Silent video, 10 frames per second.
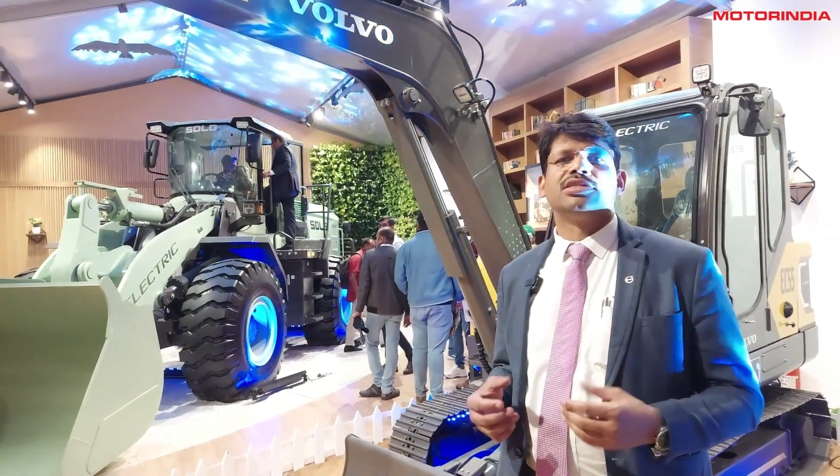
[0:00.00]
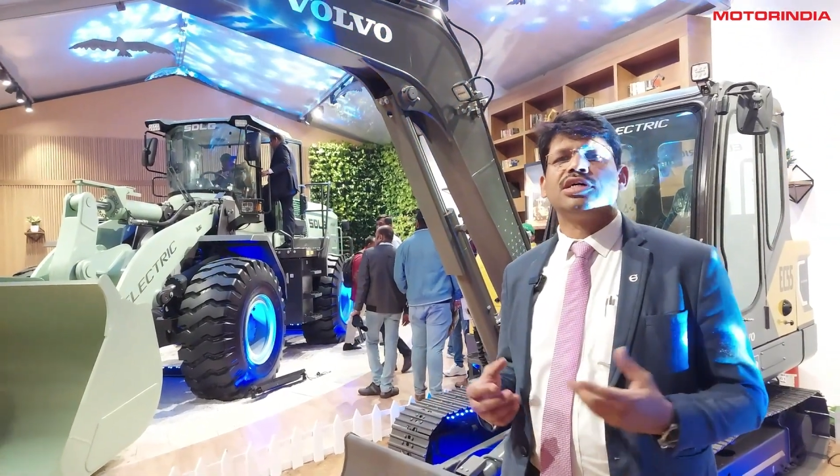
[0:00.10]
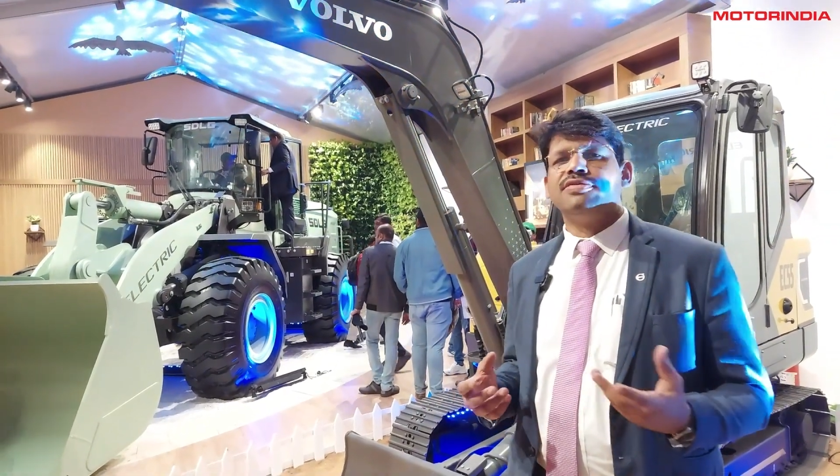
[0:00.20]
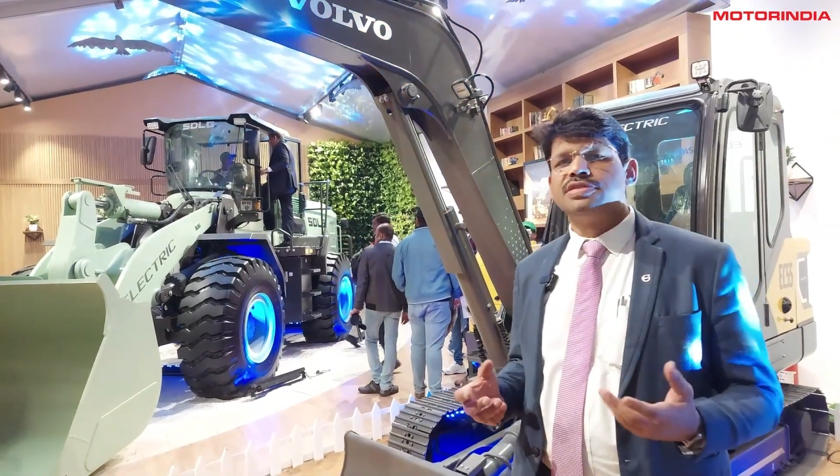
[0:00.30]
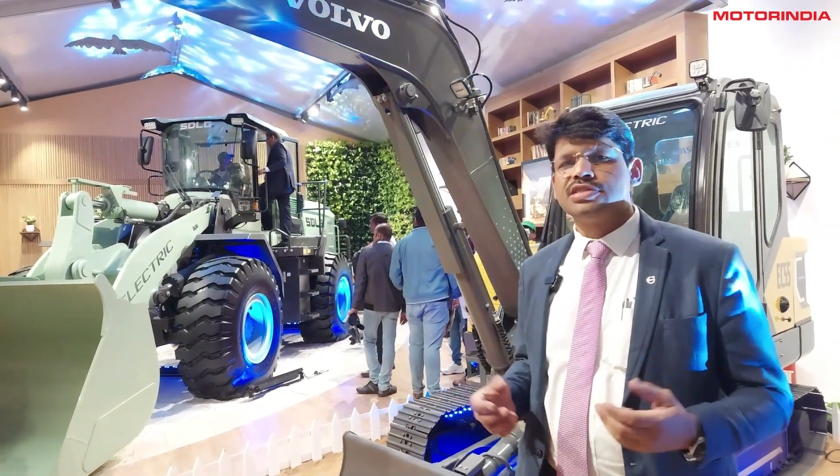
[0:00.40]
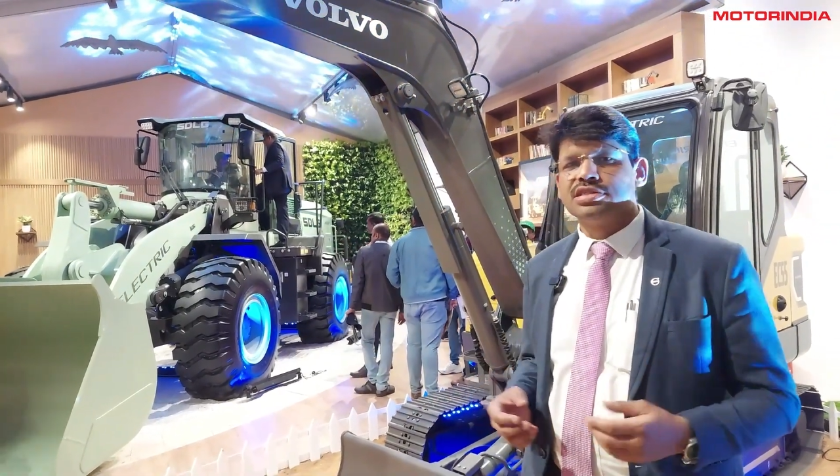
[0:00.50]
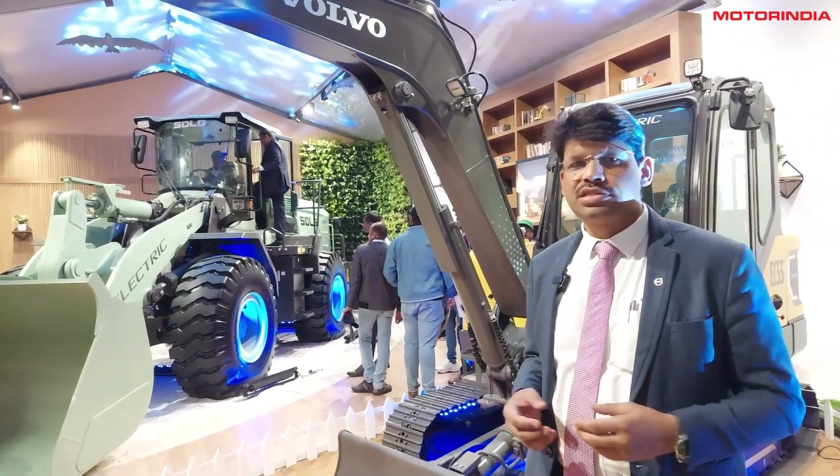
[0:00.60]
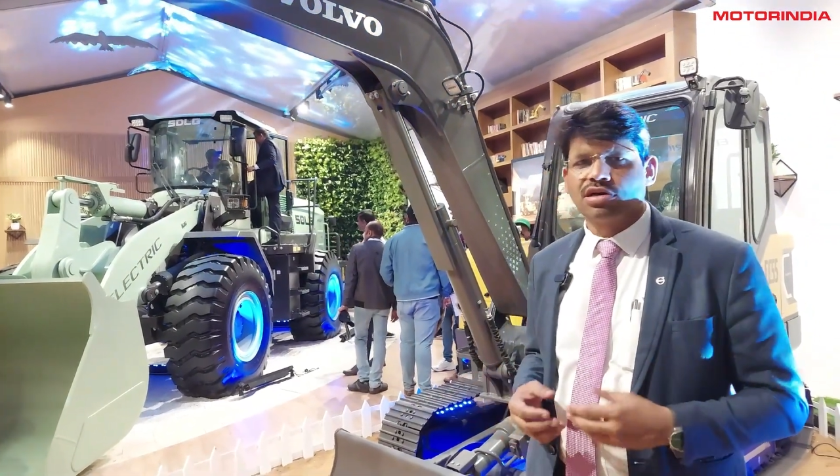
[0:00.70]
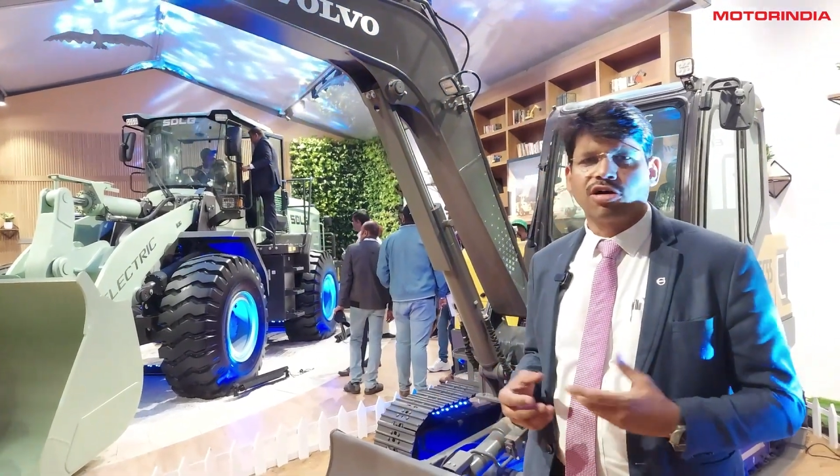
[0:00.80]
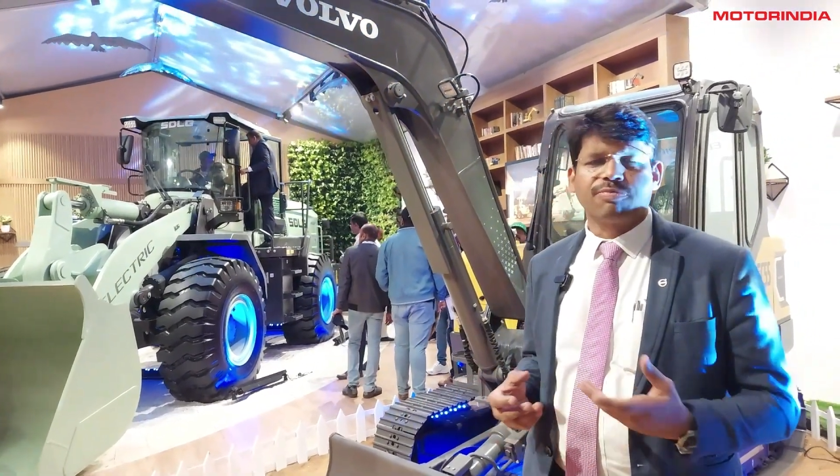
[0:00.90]

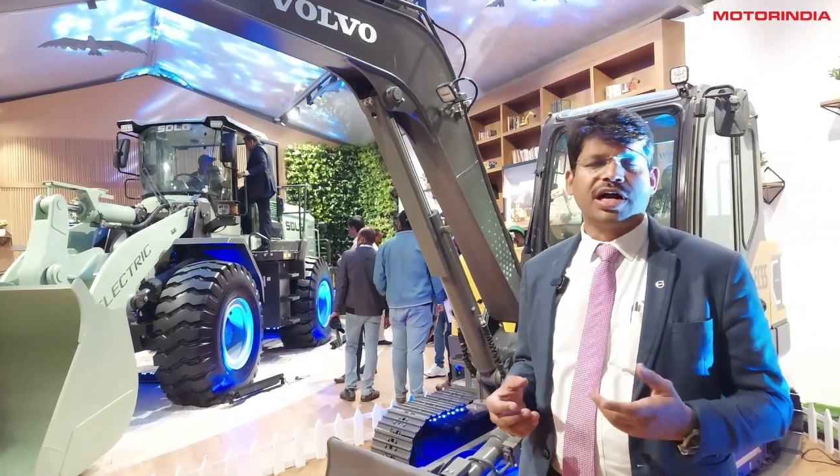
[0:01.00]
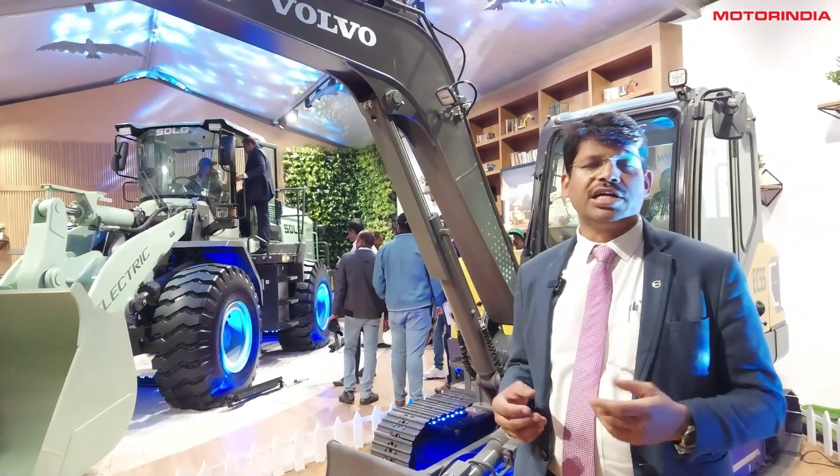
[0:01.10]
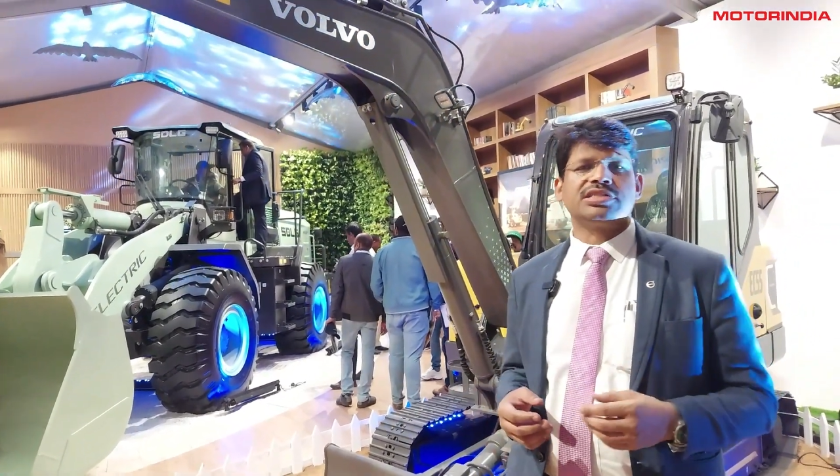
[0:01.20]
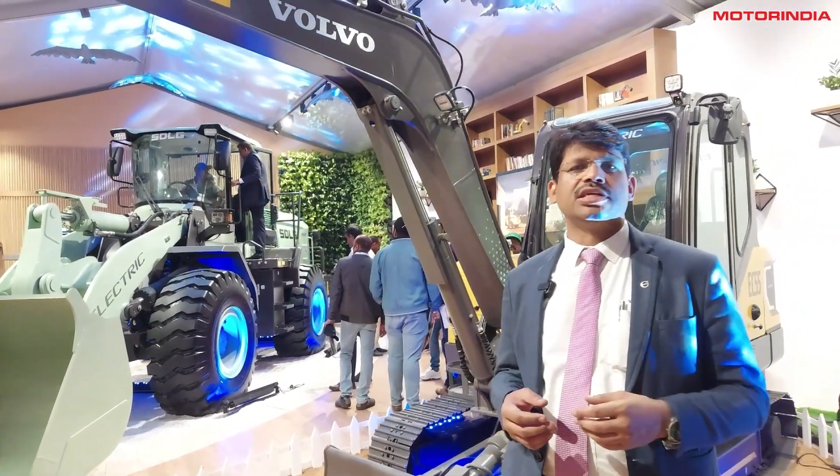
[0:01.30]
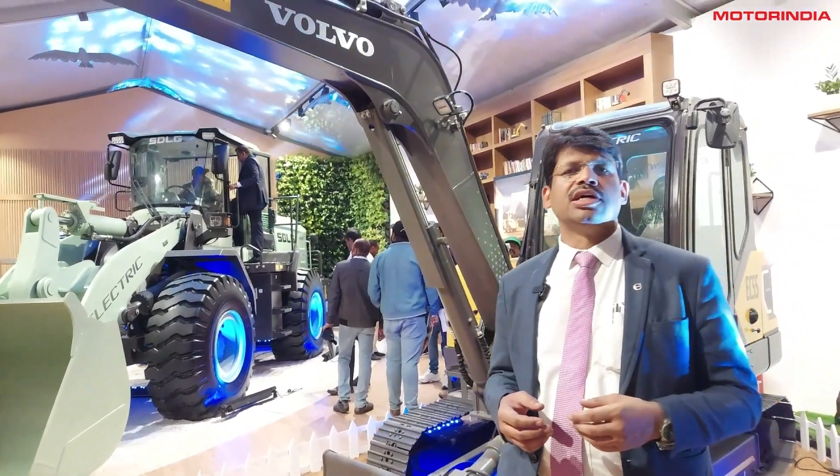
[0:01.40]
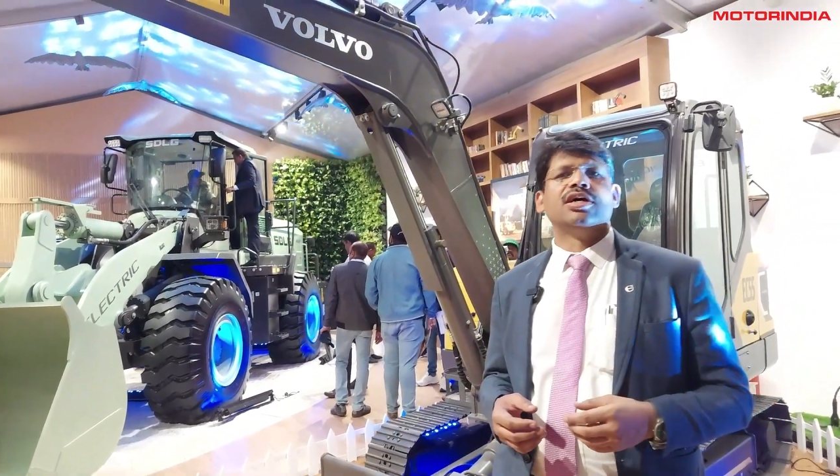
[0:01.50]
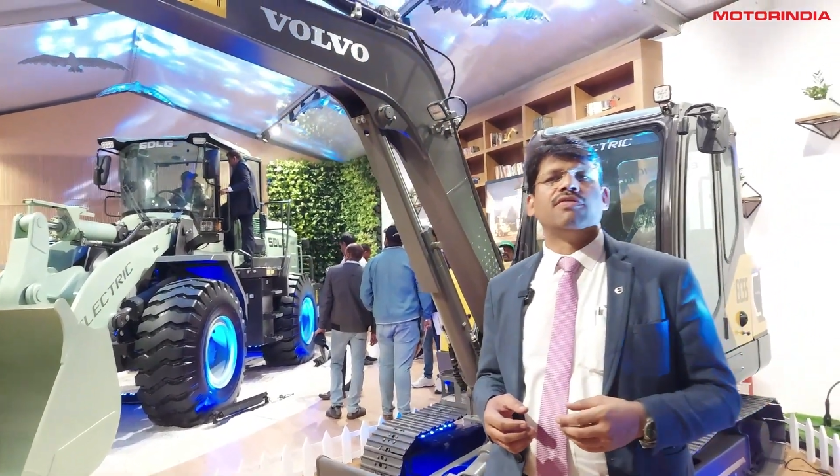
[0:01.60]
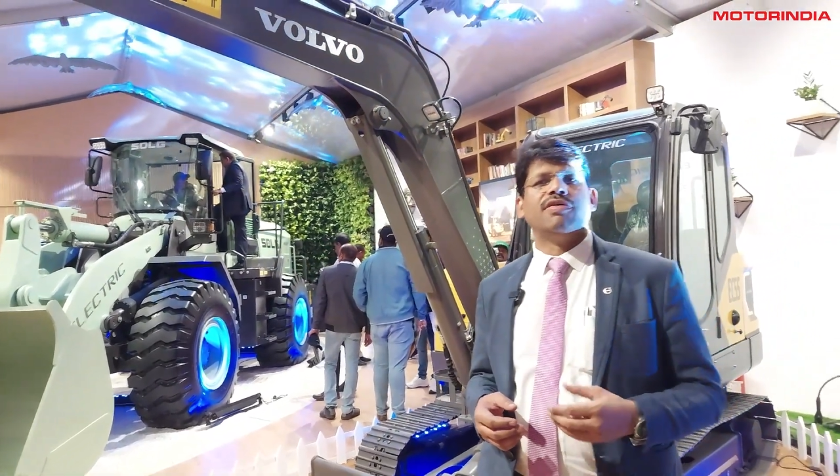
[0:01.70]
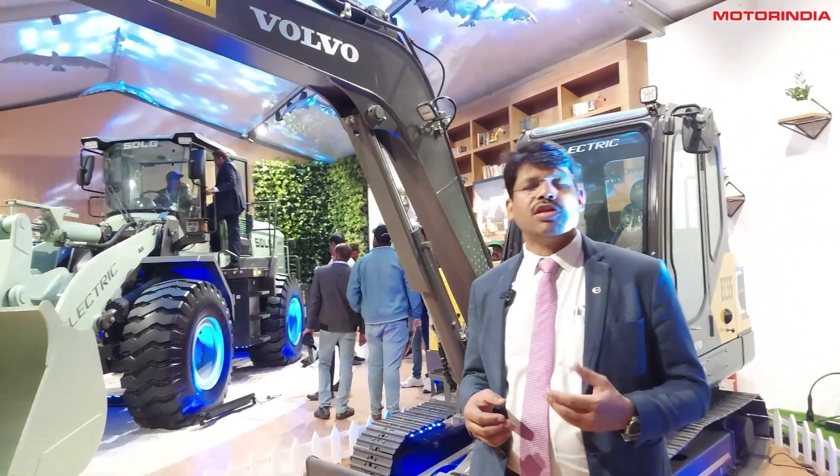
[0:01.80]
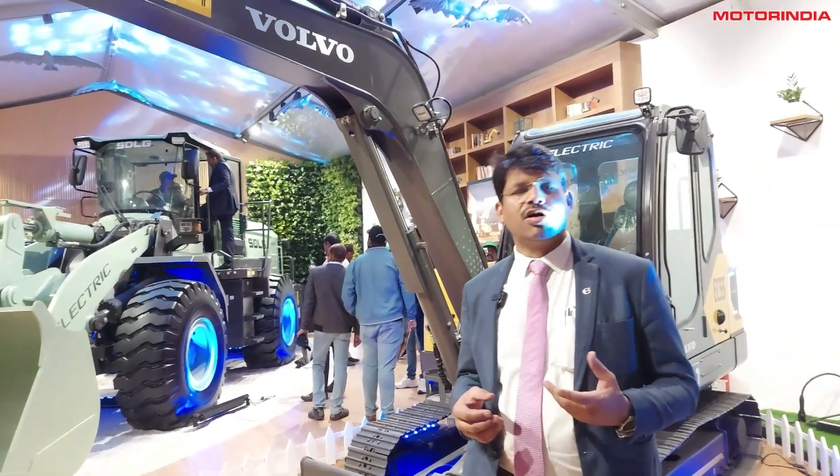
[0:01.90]
services, or parts.
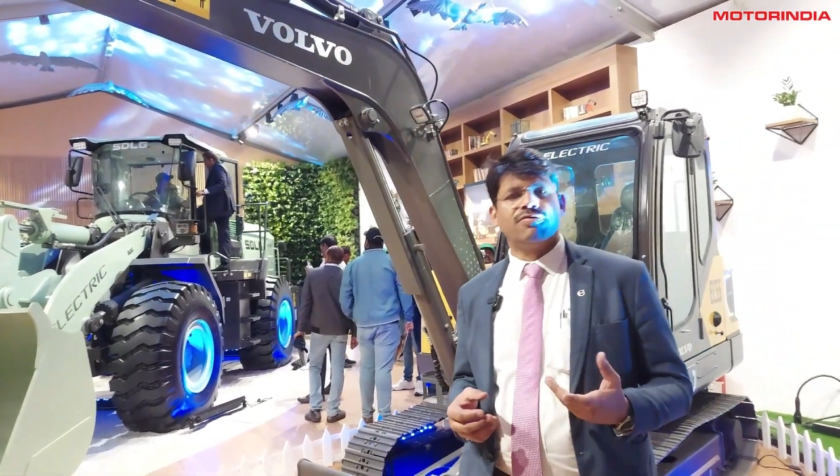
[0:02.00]
We